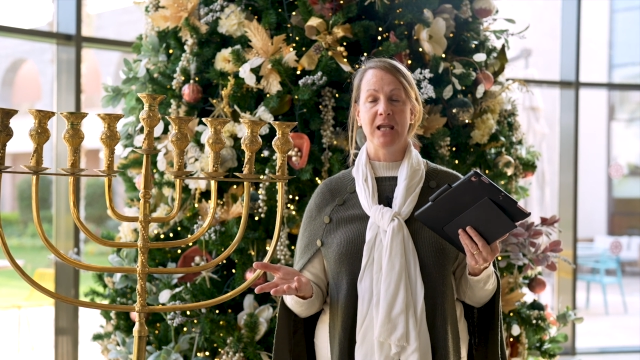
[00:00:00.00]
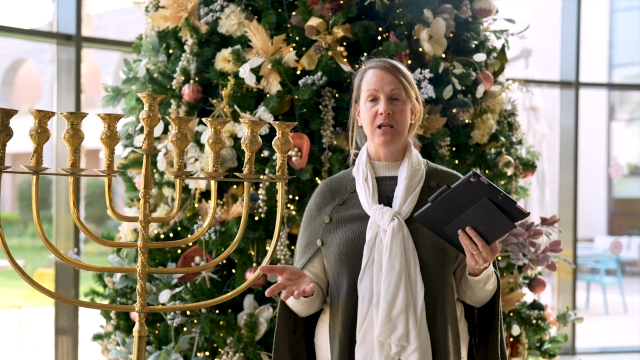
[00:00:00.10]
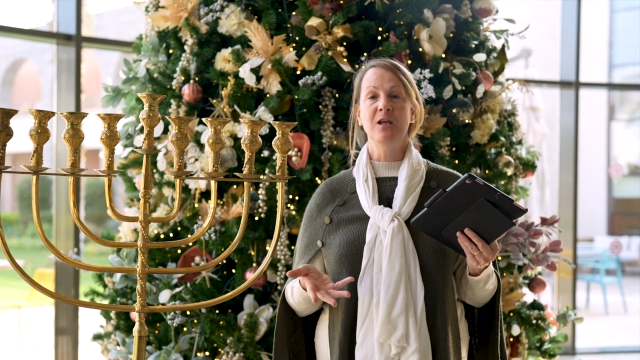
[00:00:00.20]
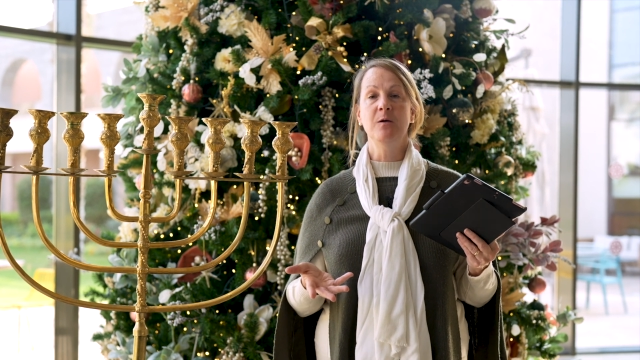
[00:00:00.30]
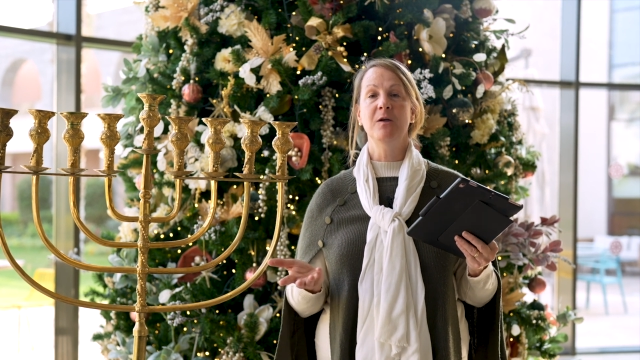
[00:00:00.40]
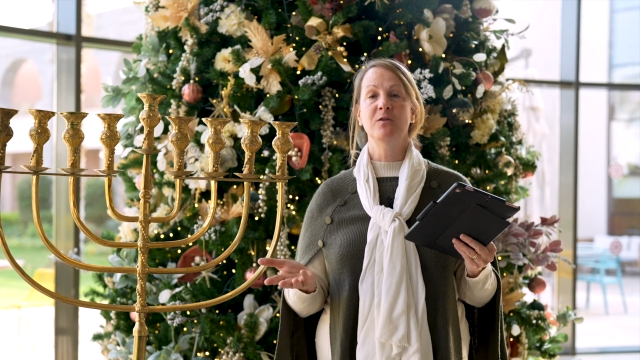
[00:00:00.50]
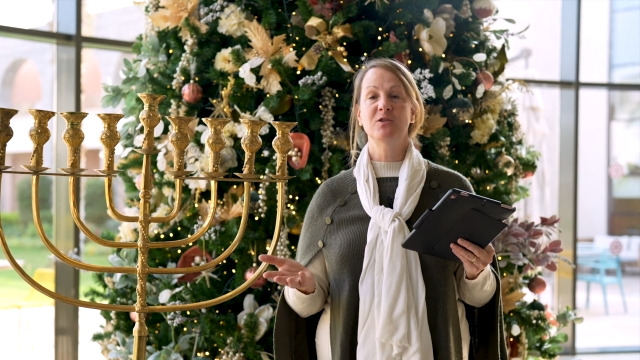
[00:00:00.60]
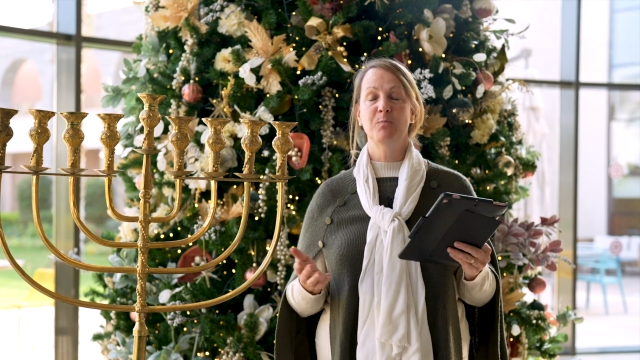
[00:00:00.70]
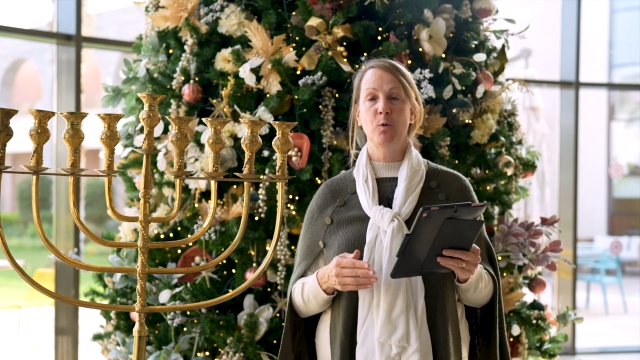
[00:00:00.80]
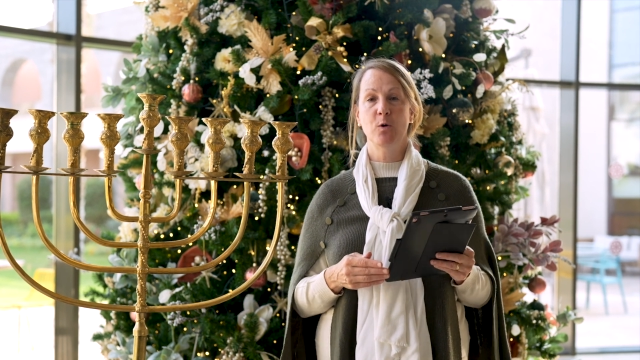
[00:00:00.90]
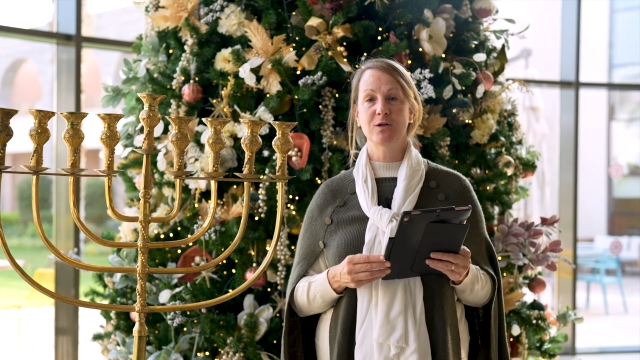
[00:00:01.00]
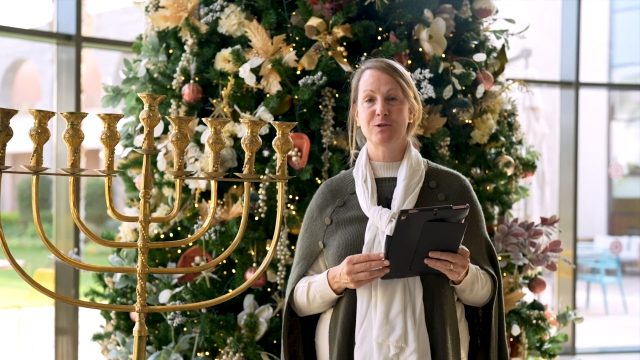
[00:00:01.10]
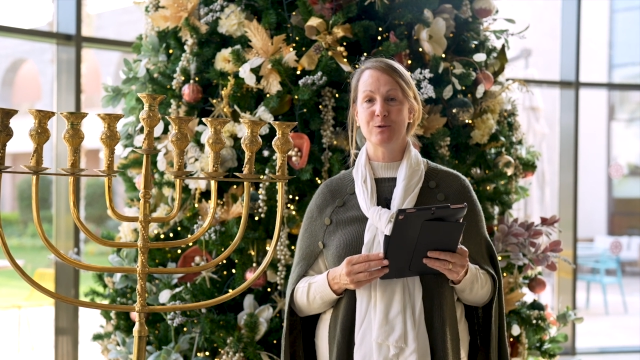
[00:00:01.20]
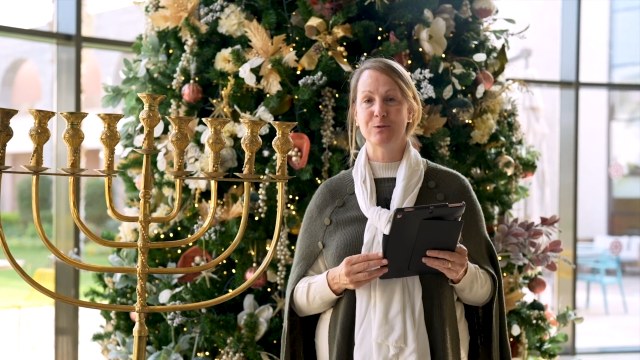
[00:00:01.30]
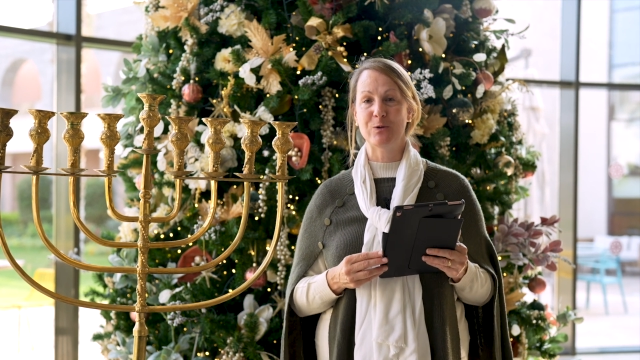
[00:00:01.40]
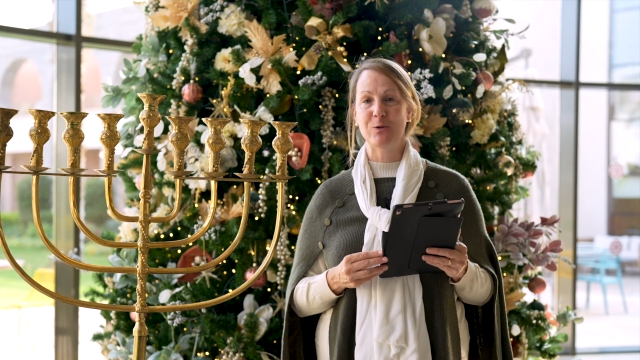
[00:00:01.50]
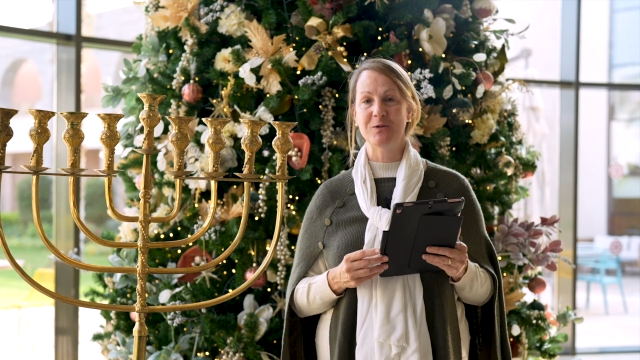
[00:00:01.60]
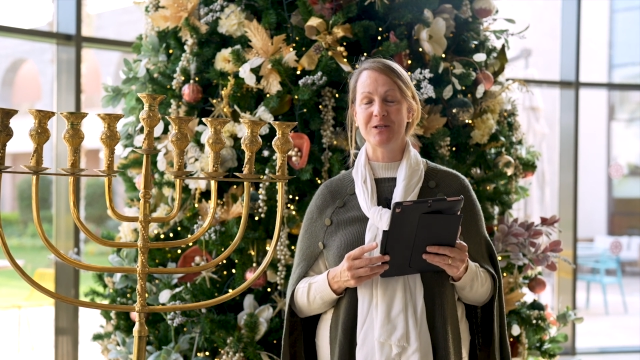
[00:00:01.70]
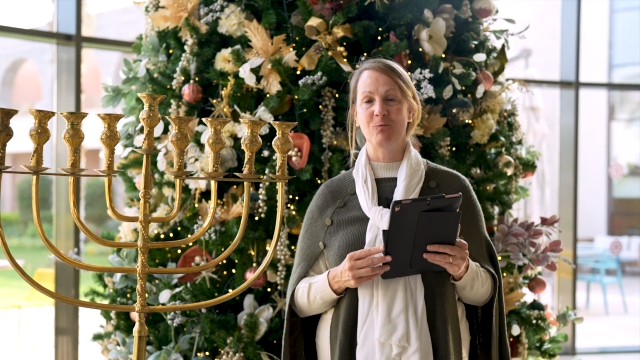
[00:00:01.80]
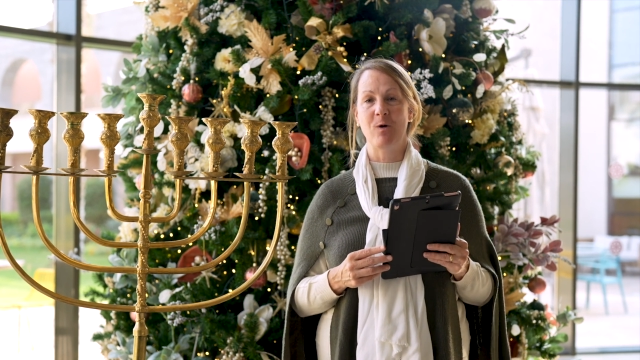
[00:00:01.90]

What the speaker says: You think about those poor two souls that